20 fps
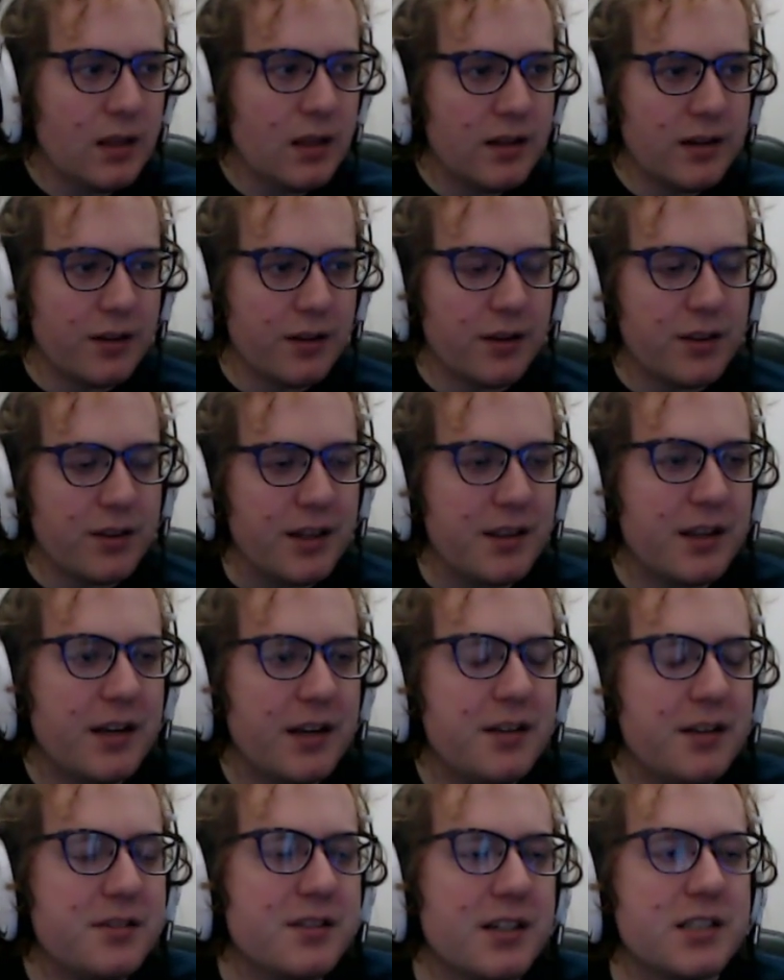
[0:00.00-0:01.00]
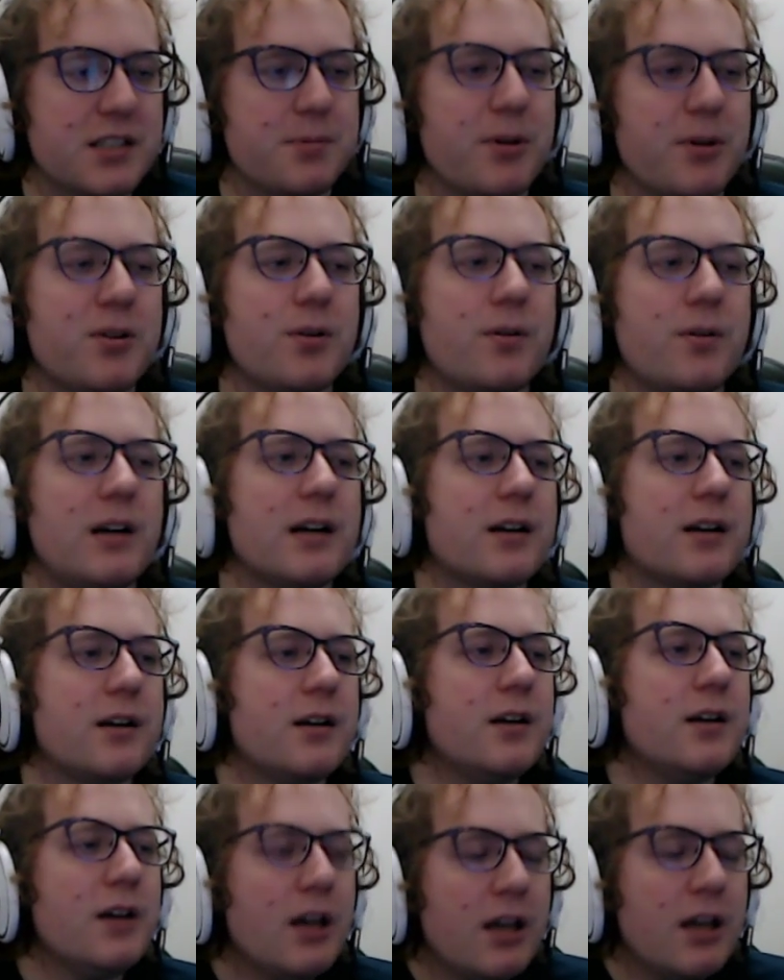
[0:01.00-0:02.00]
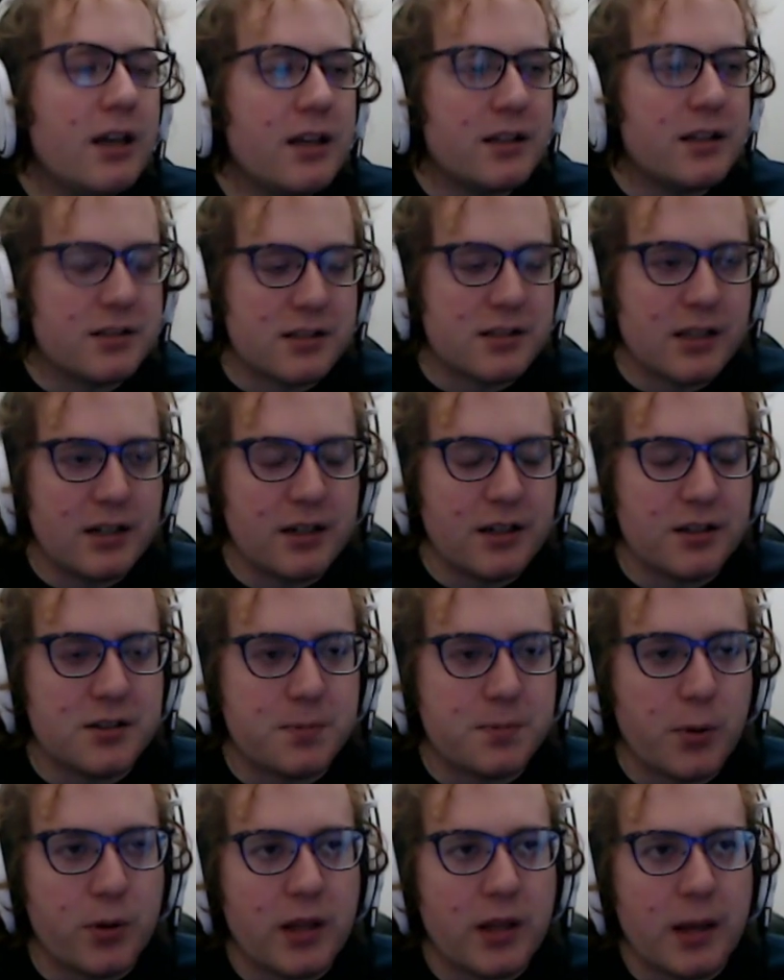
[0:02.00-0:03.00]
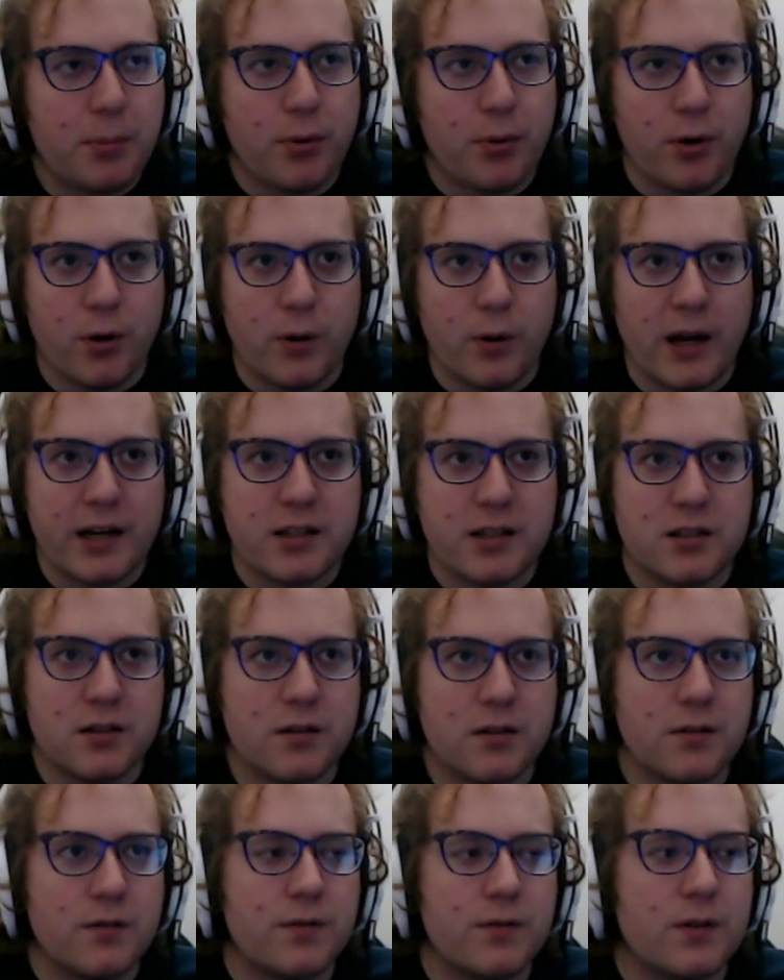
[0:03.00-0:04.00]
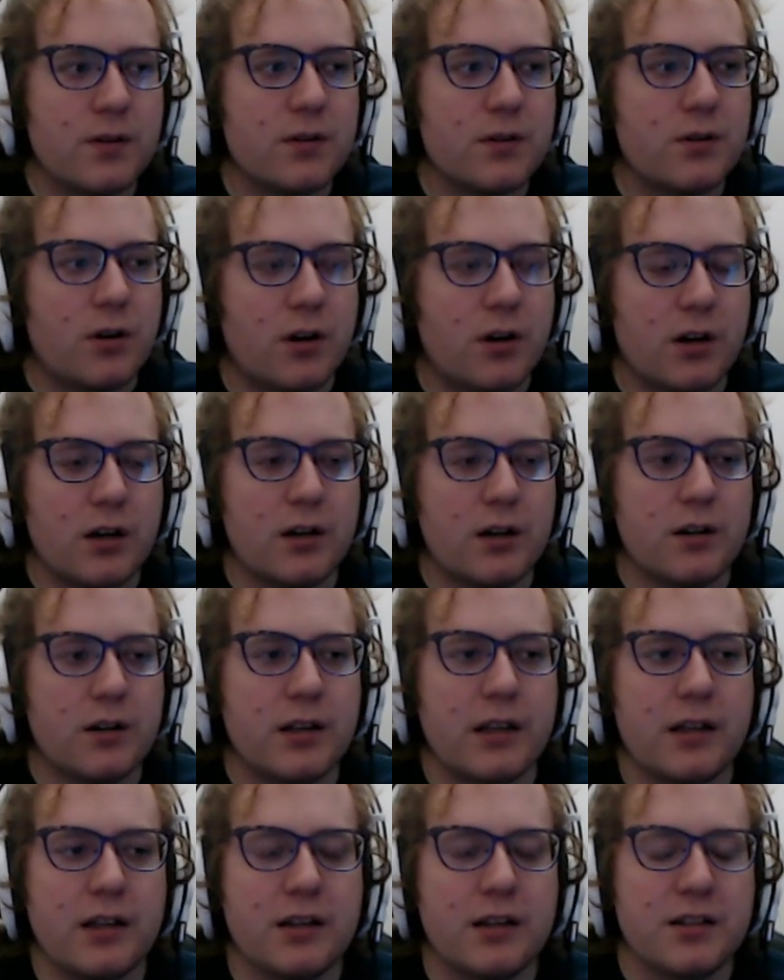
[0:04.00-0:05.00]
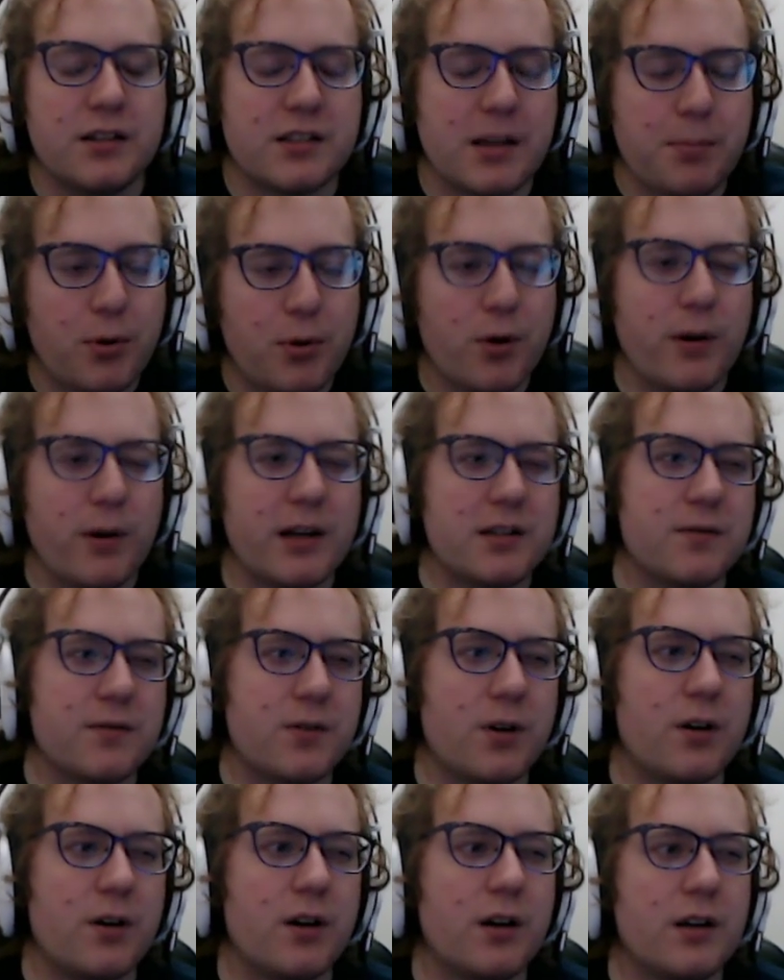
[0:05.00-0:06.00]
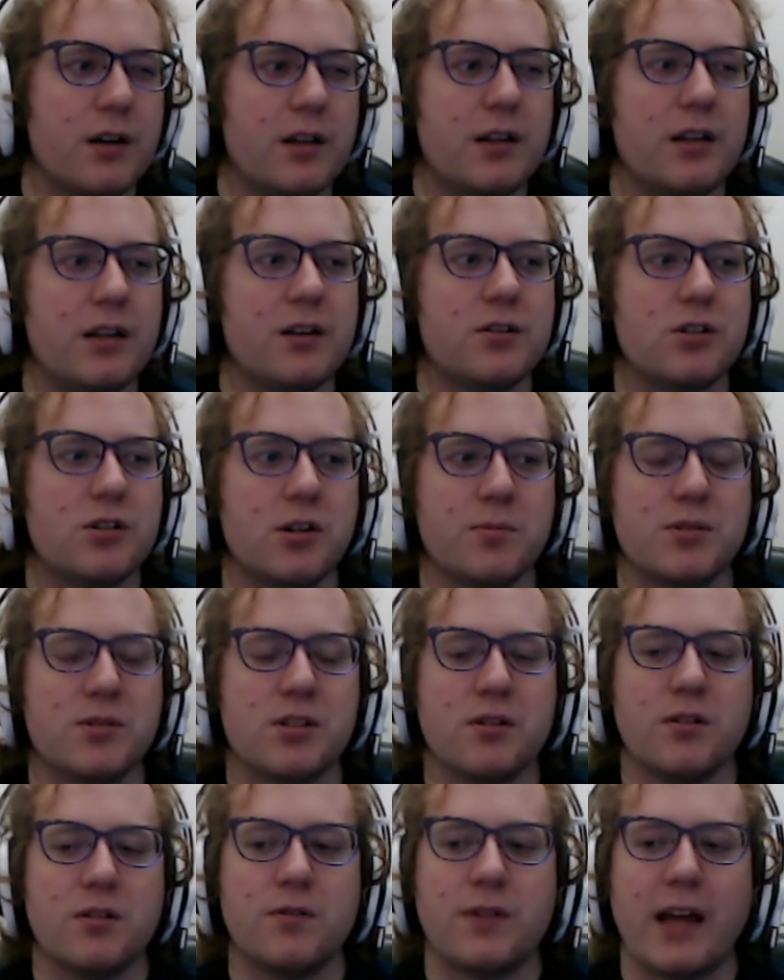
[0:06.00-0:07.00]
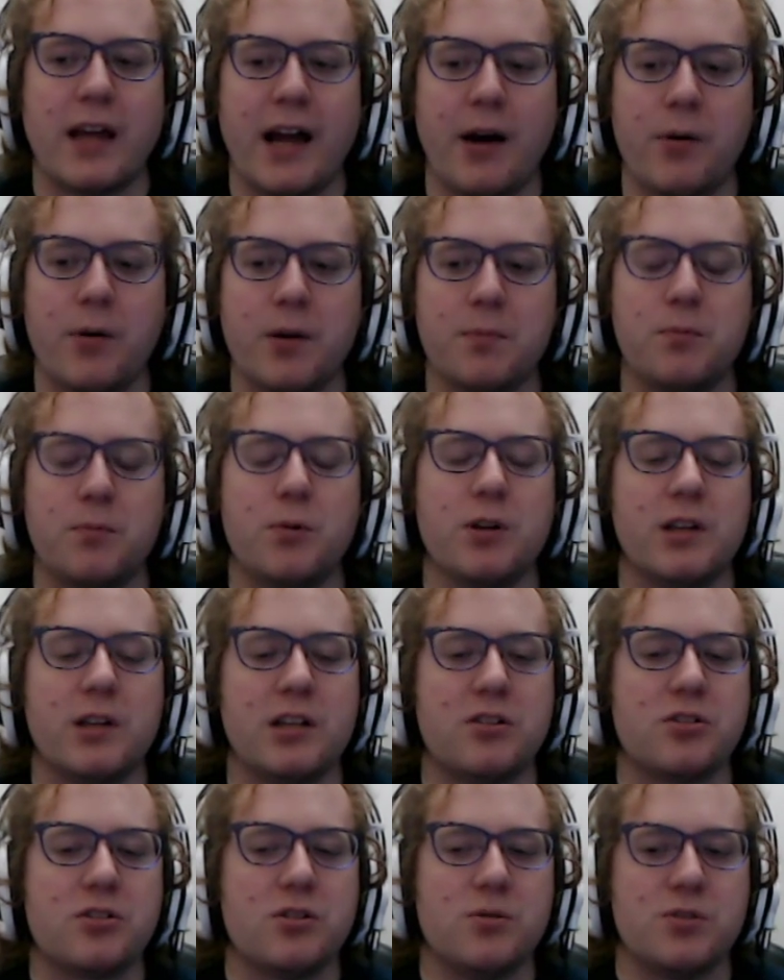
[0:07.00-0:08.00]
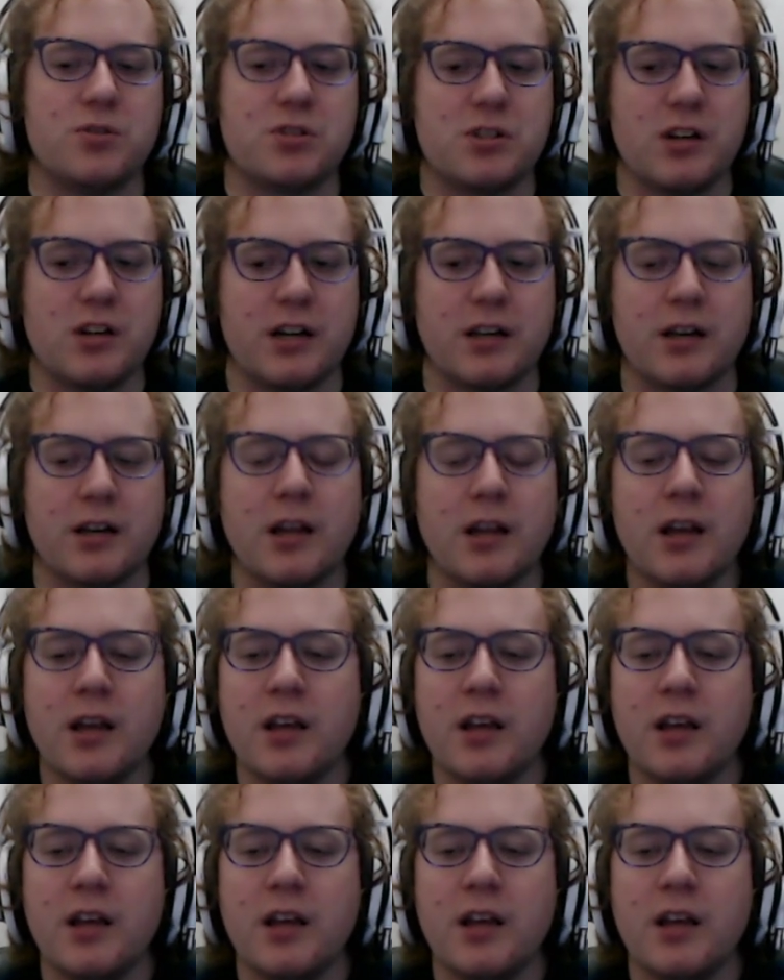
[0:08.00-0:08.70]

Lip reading: Now, the thing that is nice about Daraka is that it is both a proactive card. It is a proactive card in terms of how it relates to stun.